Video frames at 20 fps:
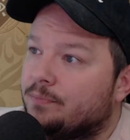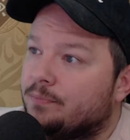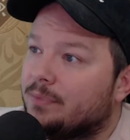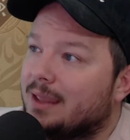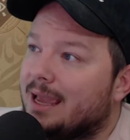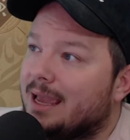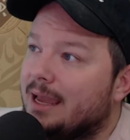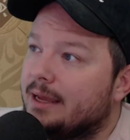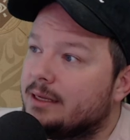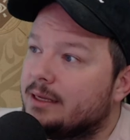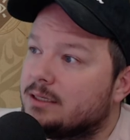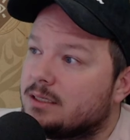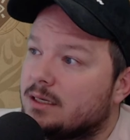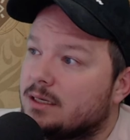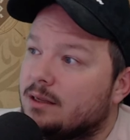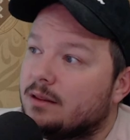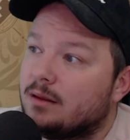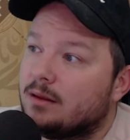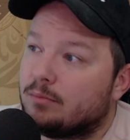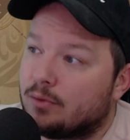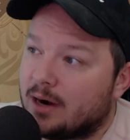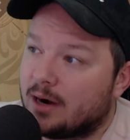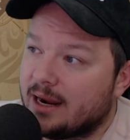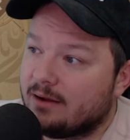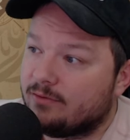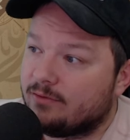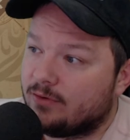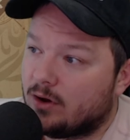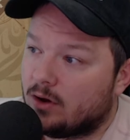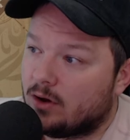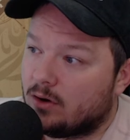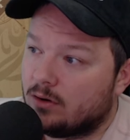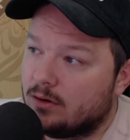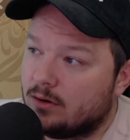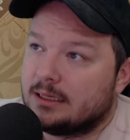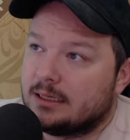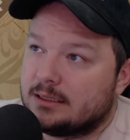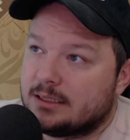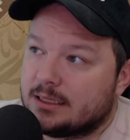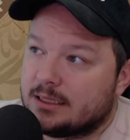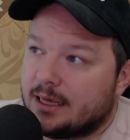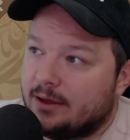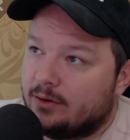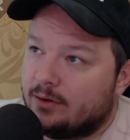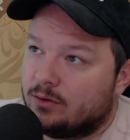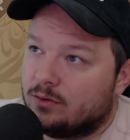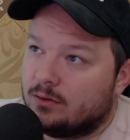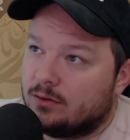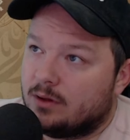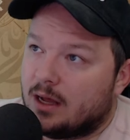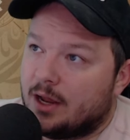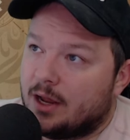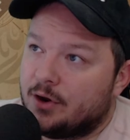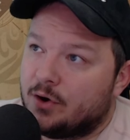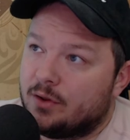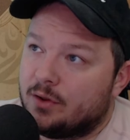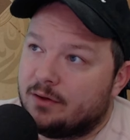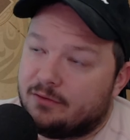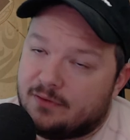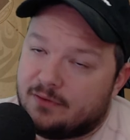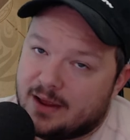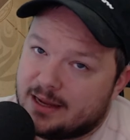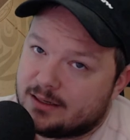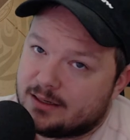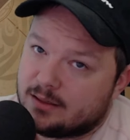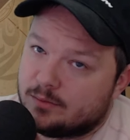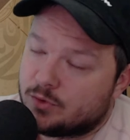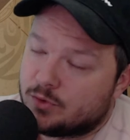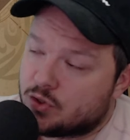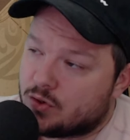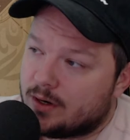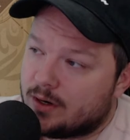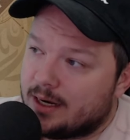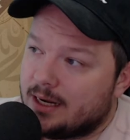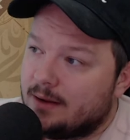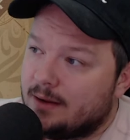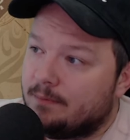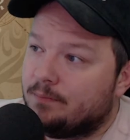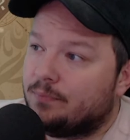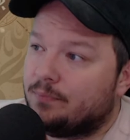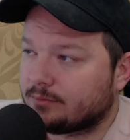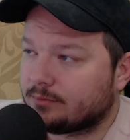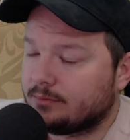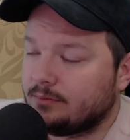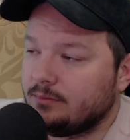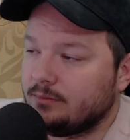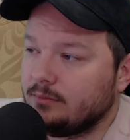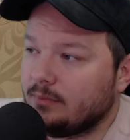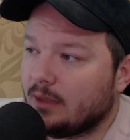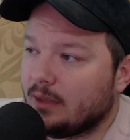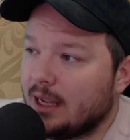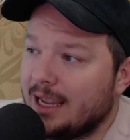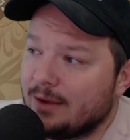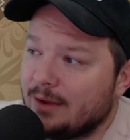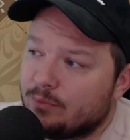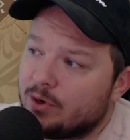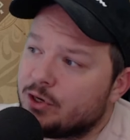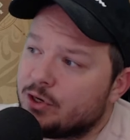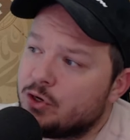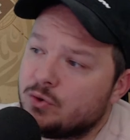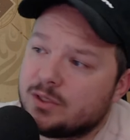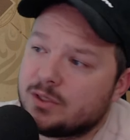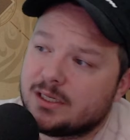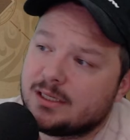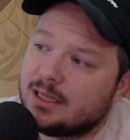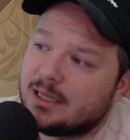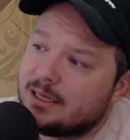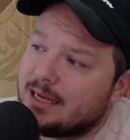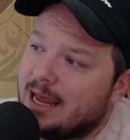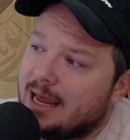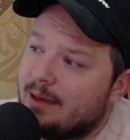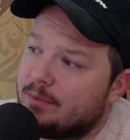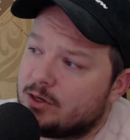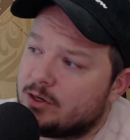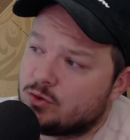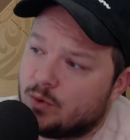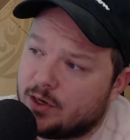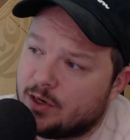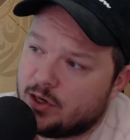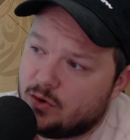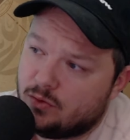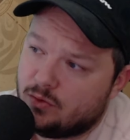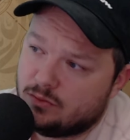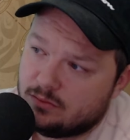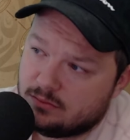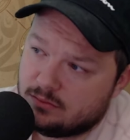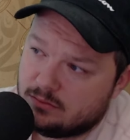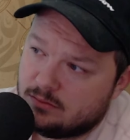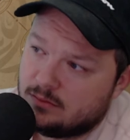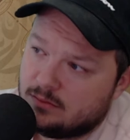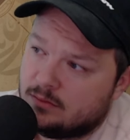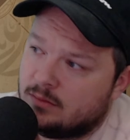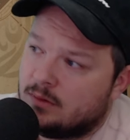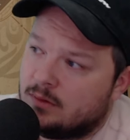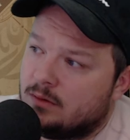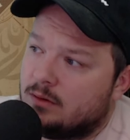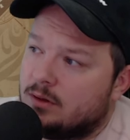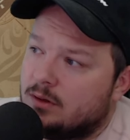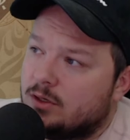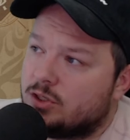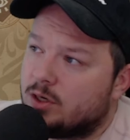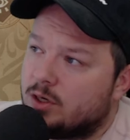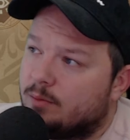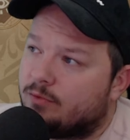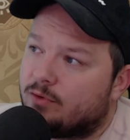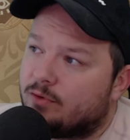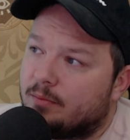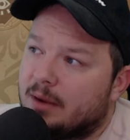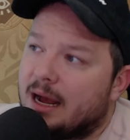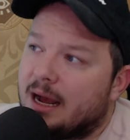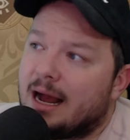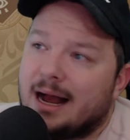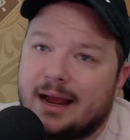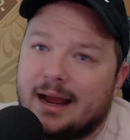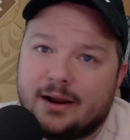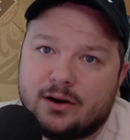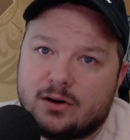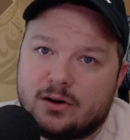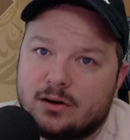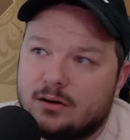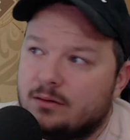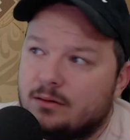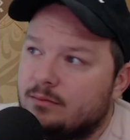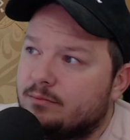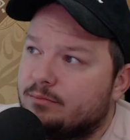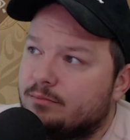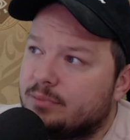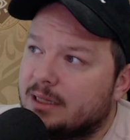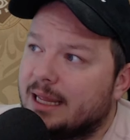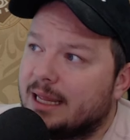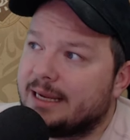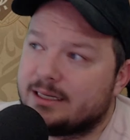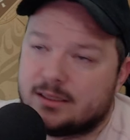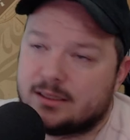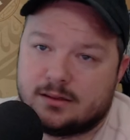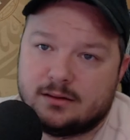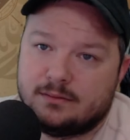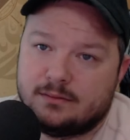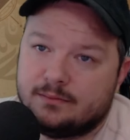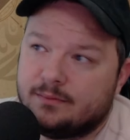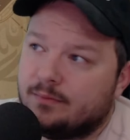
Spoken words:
is the Breakfall skill under the Phantom tree. It reduces the damage when you jump from a higher place.